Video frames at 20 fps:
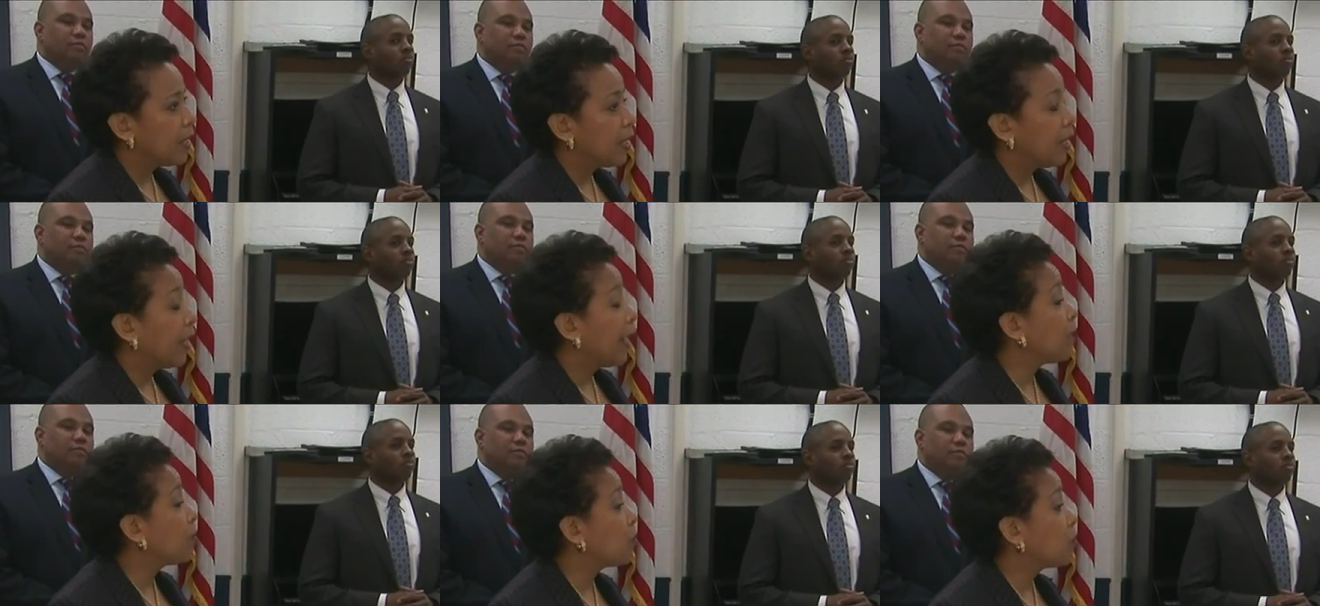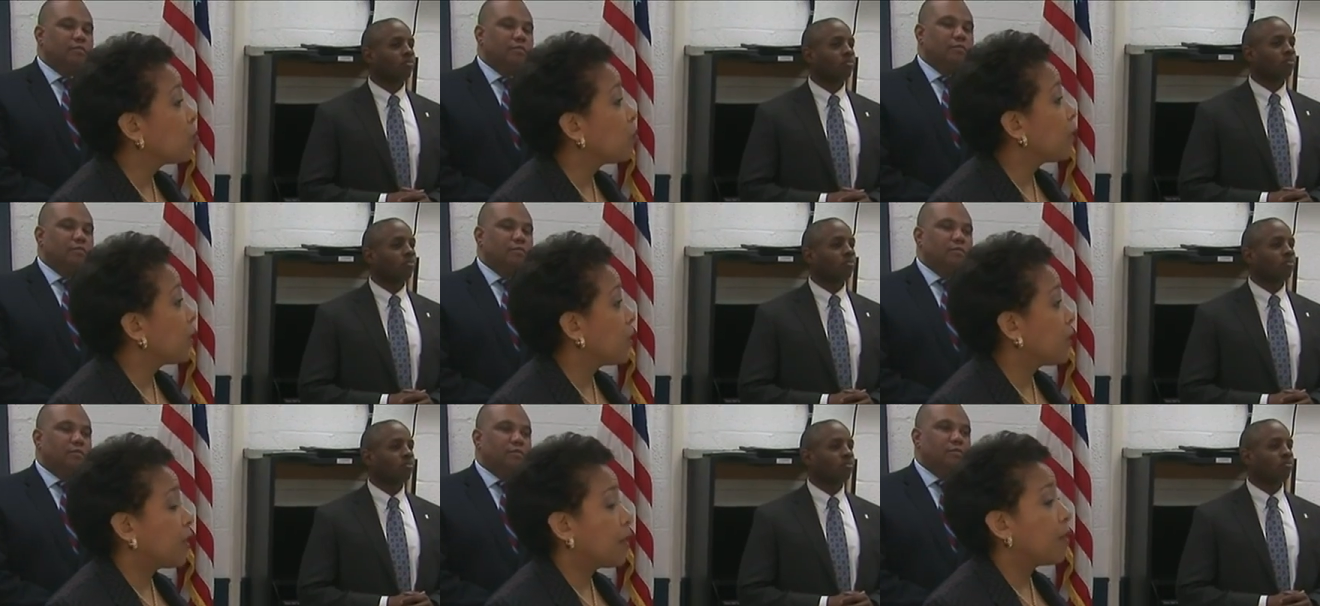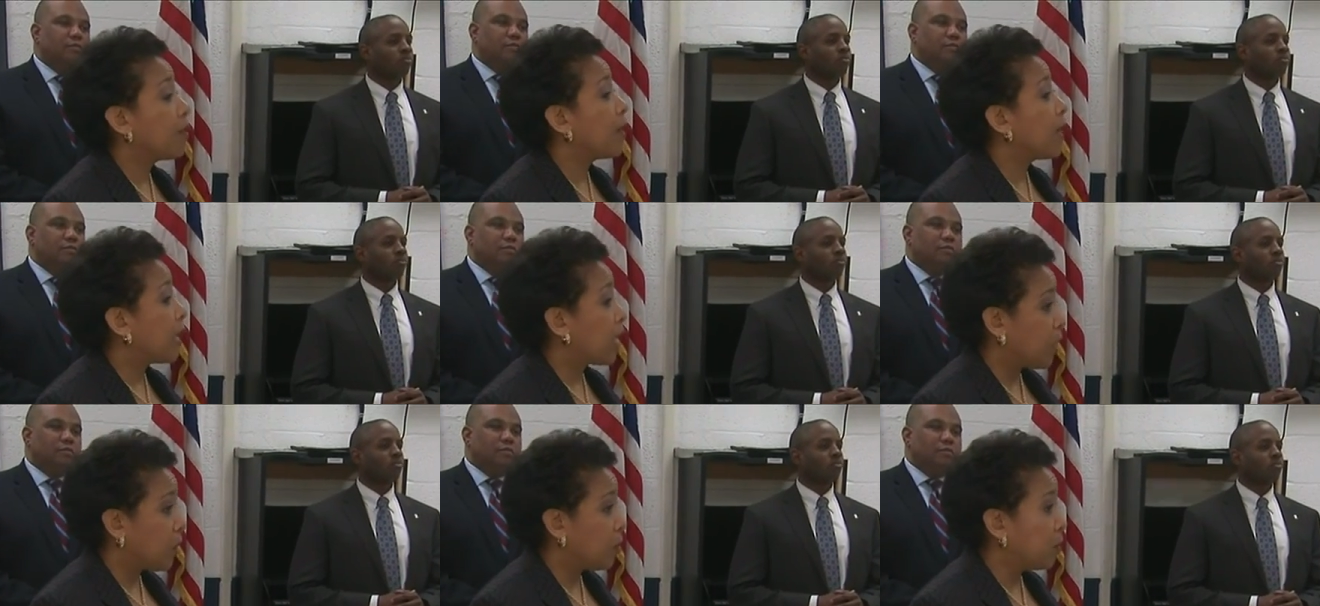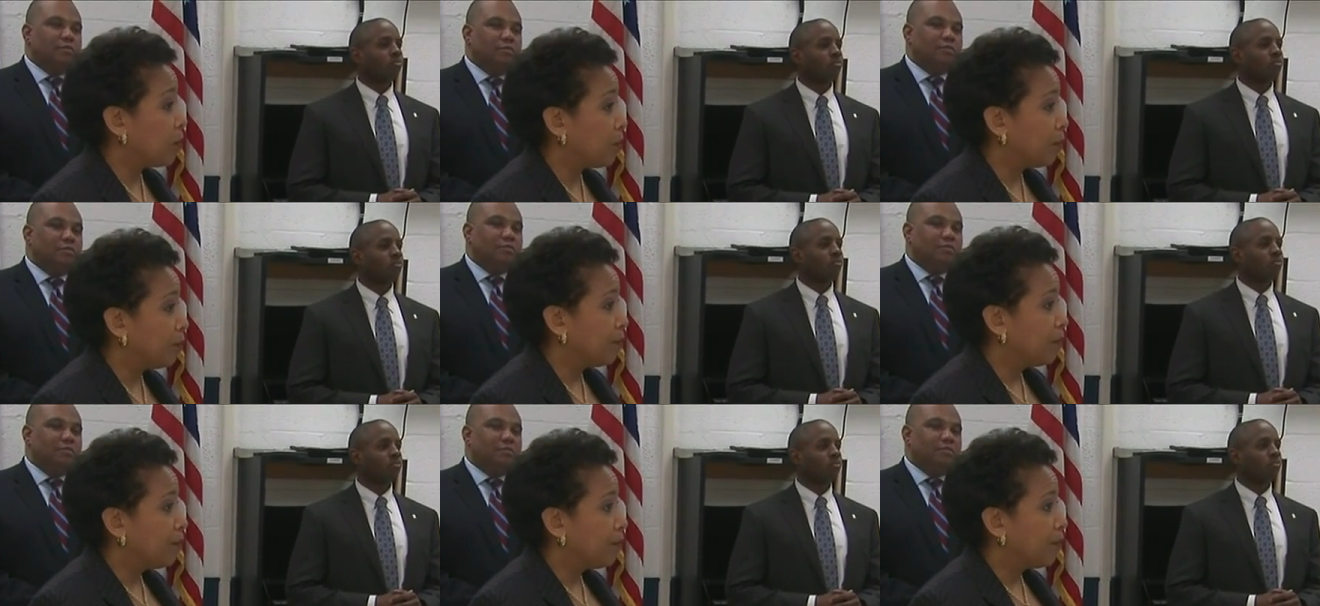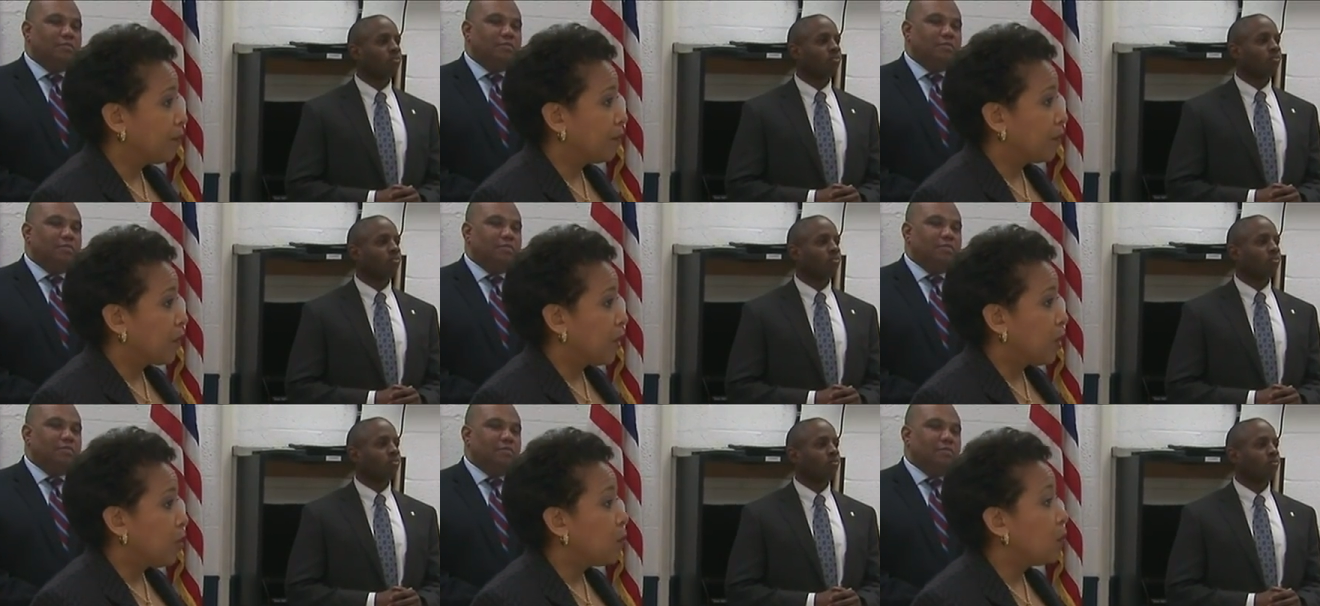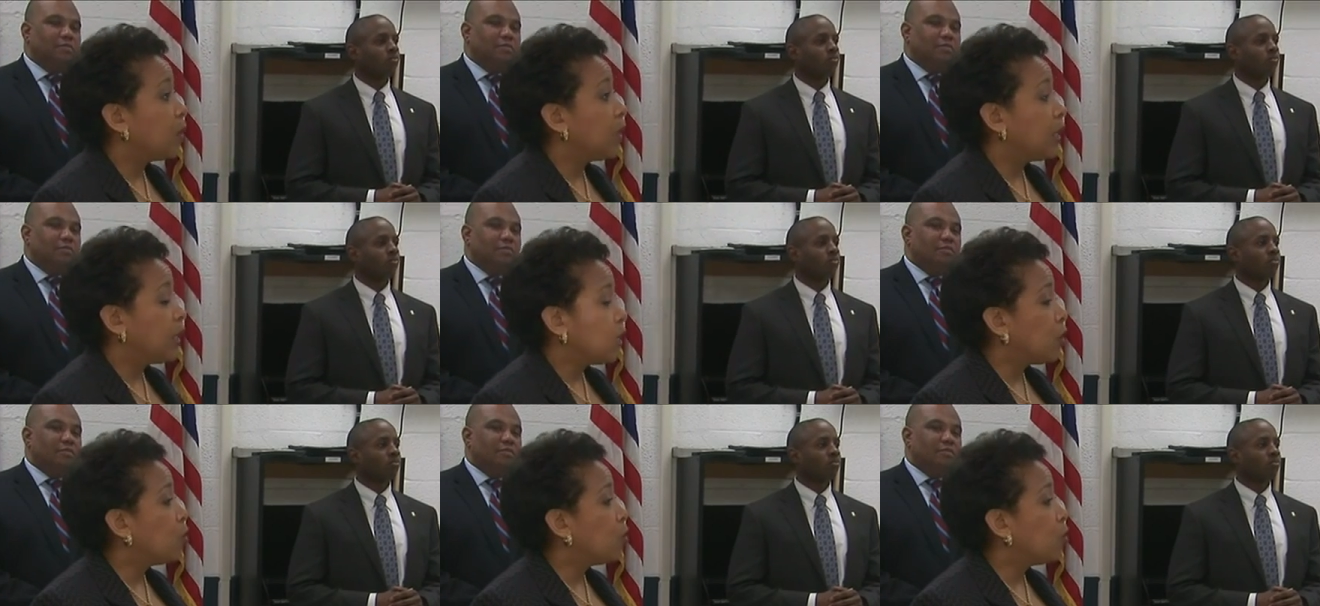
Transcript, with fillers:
Speaker 1: I just want to say thank you. Really,